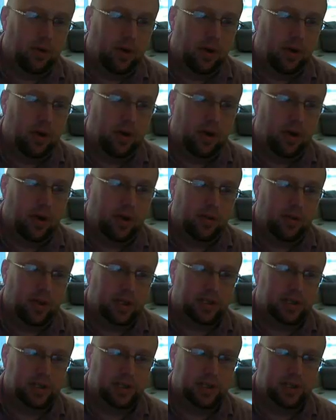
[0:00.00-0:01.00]
come over here
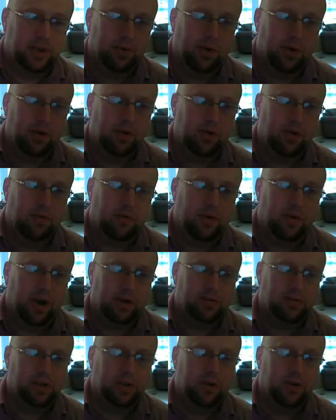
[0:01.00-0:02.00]
to our ice table,
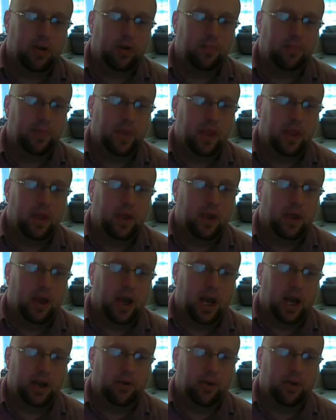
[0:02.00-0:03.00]
and I've got
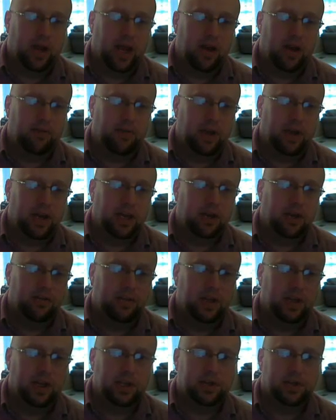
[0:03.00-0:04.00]
0.0,
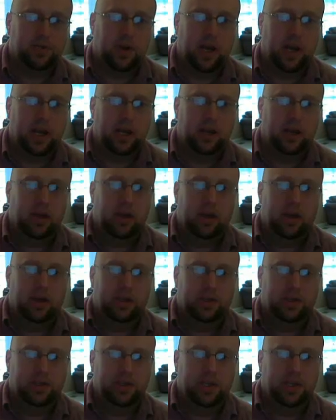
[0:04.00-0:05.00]
that's a 0,
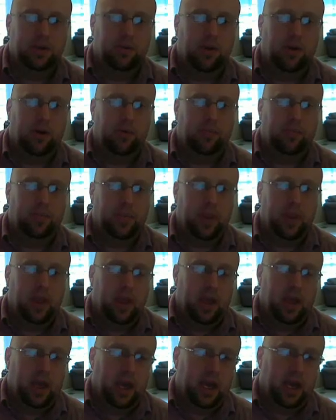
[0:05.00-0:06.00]
50.
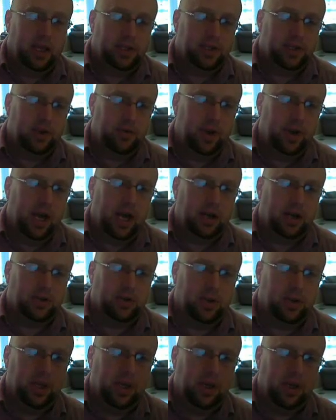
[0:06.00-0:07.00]
I don't have
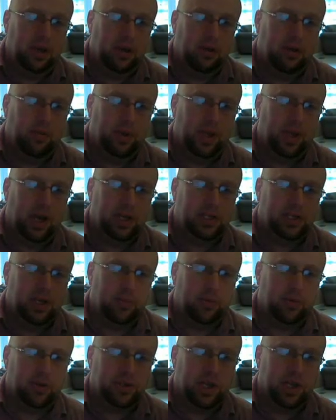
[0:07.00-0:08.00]
any of these, right?
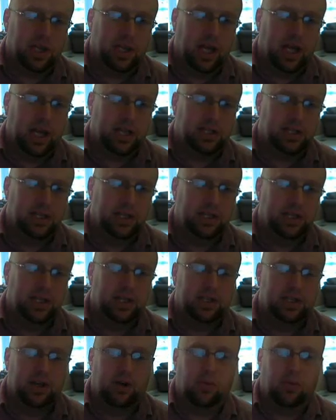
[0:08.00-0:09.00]
0.
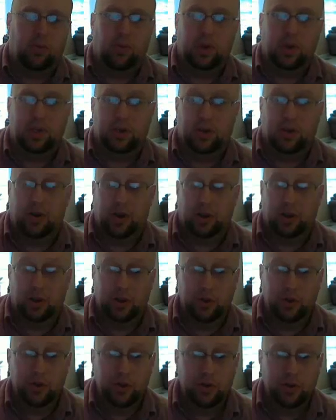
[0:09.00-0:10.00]
And so
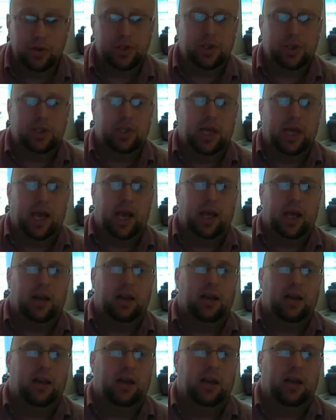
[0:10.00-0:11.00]
naturally, when the ice
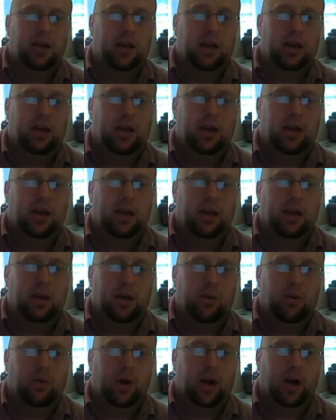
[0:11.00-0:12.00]
table looks like that, it's
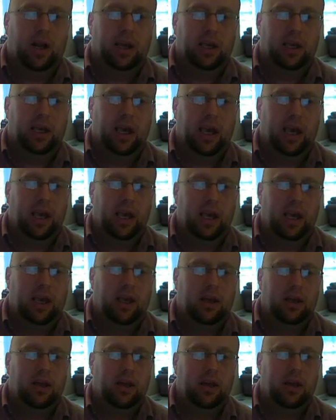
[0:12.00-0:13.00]
easy to tell we're going to
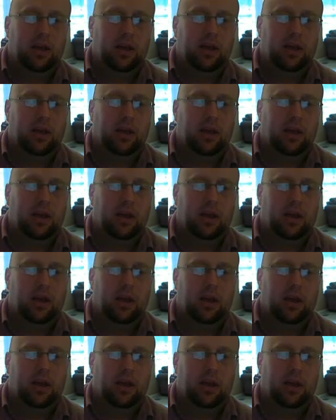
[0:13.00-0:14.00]
lose
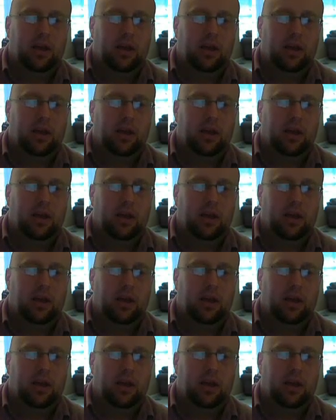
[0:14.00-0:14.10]
that.